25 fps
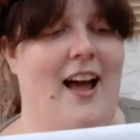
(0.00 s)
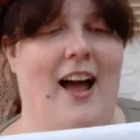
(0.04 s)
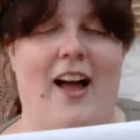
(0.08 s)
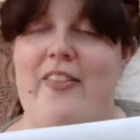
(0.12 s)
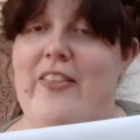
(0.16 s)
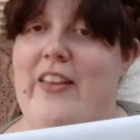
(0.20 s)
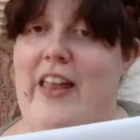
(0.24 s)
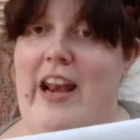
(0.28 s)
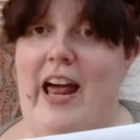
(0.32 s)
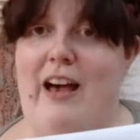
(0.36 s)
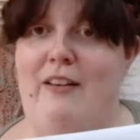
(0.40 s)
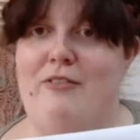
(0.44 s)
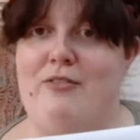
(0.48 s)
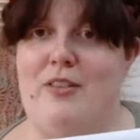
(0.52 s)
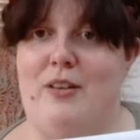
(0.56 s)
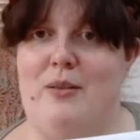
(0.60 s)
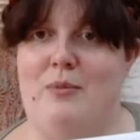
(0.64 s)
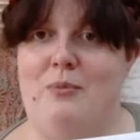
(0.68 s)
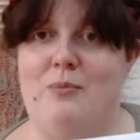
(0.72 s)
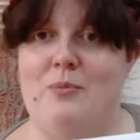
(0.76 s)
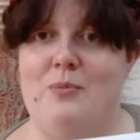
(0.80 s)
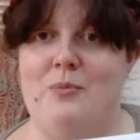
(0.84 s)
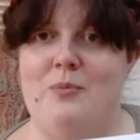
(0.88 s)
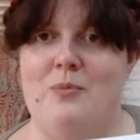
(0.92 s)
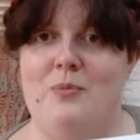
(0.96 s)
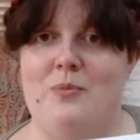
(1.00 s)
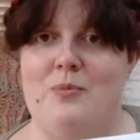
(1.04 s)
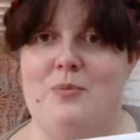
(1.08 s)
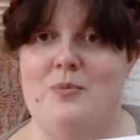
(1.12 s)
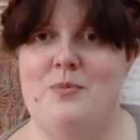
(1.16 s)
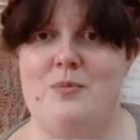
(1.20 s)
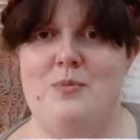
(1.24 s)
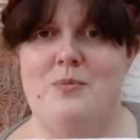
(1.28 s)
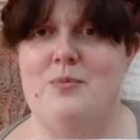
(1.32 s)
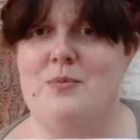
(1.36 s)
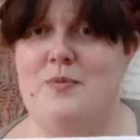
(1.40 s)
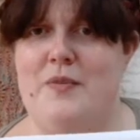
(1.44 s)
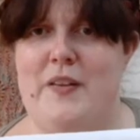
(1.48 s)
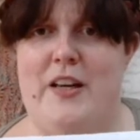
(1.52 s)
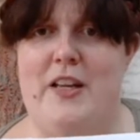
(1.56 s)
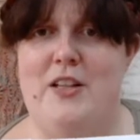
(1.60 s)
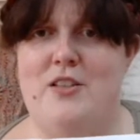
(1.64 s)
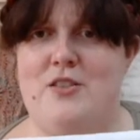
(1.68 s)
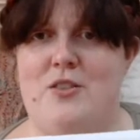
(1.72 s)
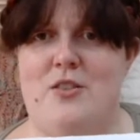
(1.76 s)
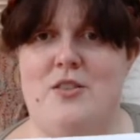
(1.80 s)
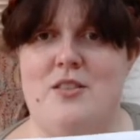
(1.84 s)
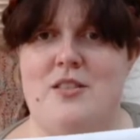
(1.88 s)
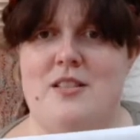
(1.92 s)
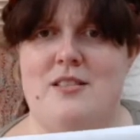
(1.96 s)
and then have them
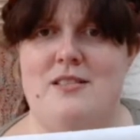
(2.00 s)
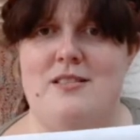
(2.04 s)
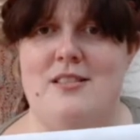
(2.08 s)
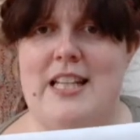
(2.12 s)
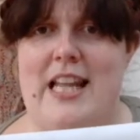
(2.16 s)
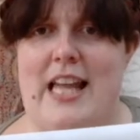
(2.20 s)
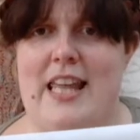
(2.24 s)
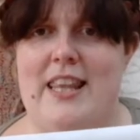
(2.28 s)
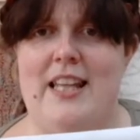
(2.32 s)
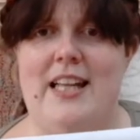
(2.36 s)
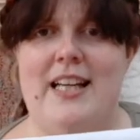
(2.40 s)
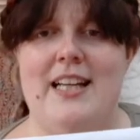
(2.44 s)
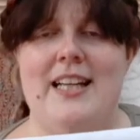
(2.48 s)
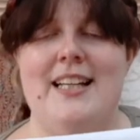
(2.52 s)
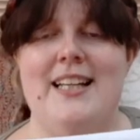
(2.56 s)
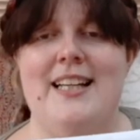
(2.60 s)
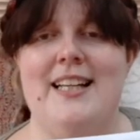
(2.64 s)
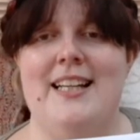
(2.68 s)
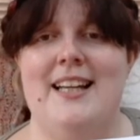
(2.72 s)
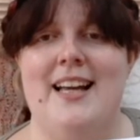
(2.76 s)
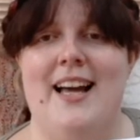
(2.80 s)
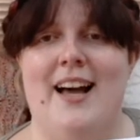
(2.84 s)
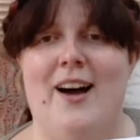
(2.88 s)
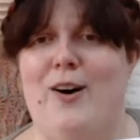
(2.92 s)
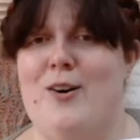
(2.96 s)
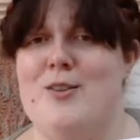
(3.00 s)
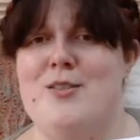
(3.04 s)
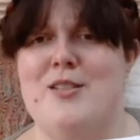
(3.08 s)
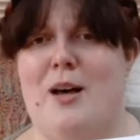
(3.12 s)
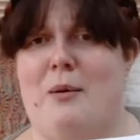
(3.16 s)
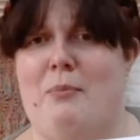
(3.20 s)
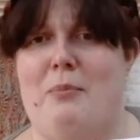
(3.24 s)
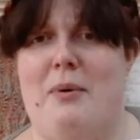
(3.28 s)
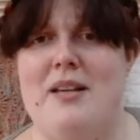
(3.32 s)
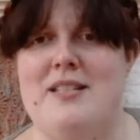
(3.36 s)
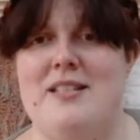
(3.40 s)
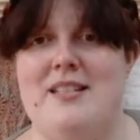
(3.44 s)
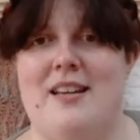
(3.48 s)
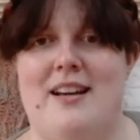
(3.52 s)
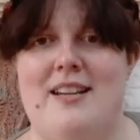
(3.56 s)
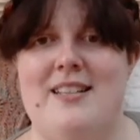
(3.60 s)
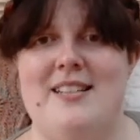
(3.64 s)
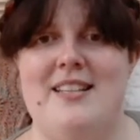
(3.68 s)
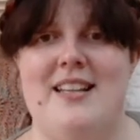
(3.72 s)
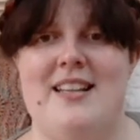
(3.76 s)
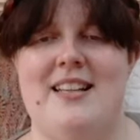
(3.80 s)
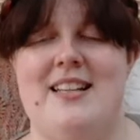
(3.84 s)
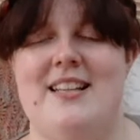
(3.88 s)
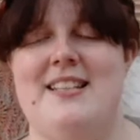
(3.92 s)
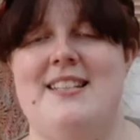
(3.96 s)
finished sort of together or side by side.